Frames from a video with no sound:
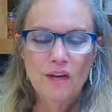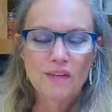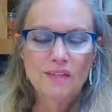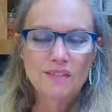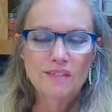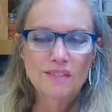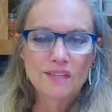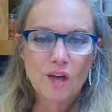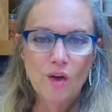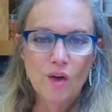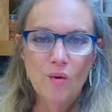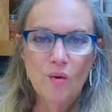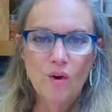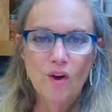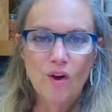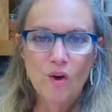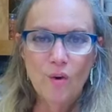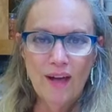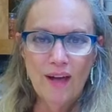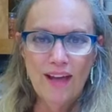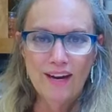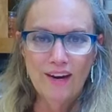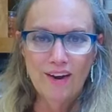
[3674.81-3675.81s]
So
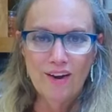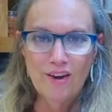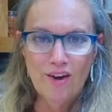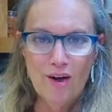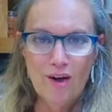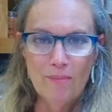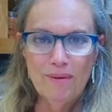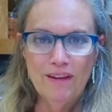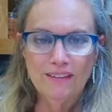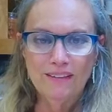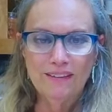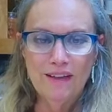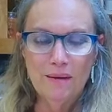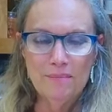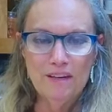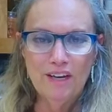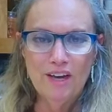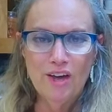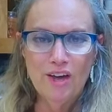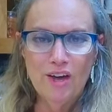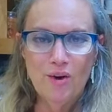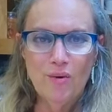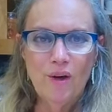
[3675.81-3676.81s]
go ahead and comment. Let me
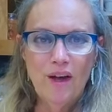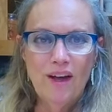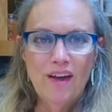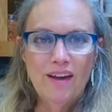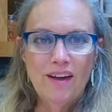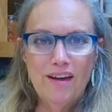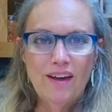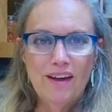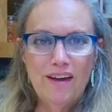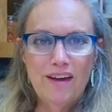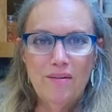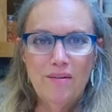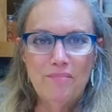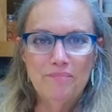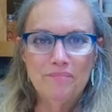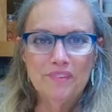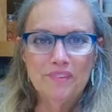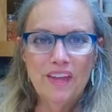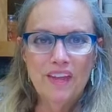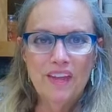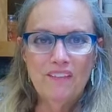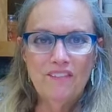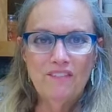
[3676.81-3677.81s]
know um,
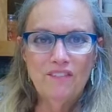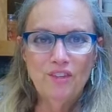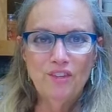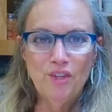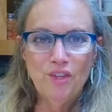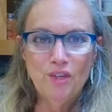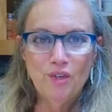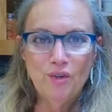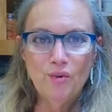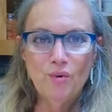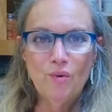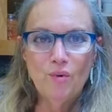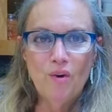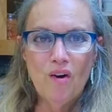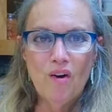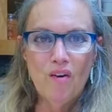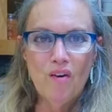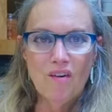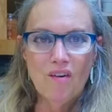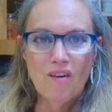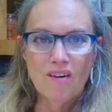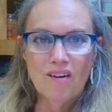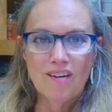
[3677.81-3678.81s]
if you
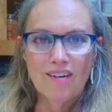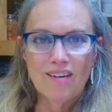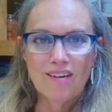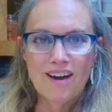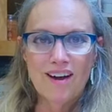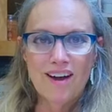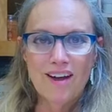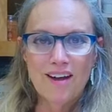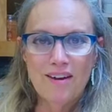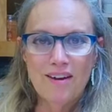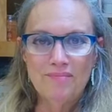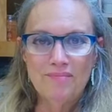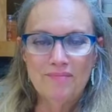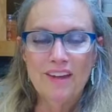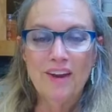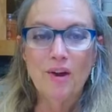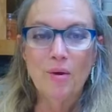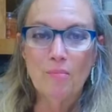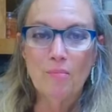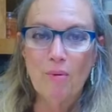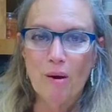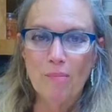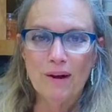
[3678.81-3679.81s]
are. Um, I
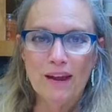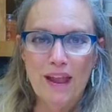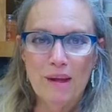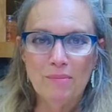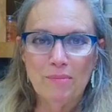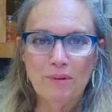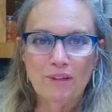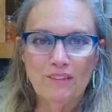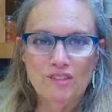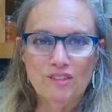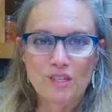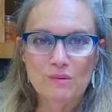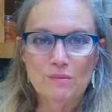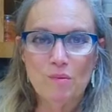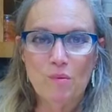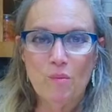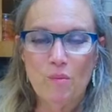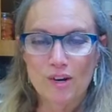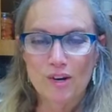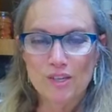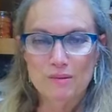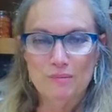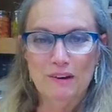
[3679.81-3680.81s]
know Barbara can't believe she's been
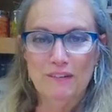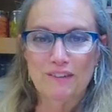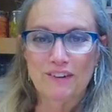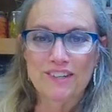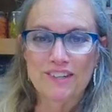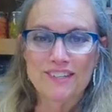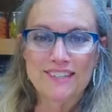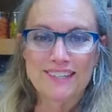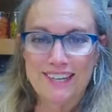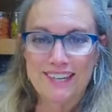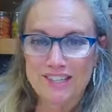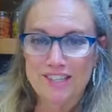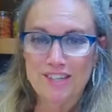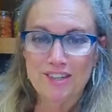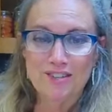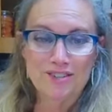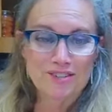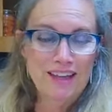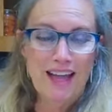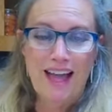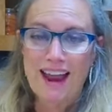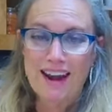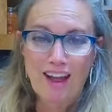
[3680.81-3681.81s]
watching me for six
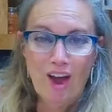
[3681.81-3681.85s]
years.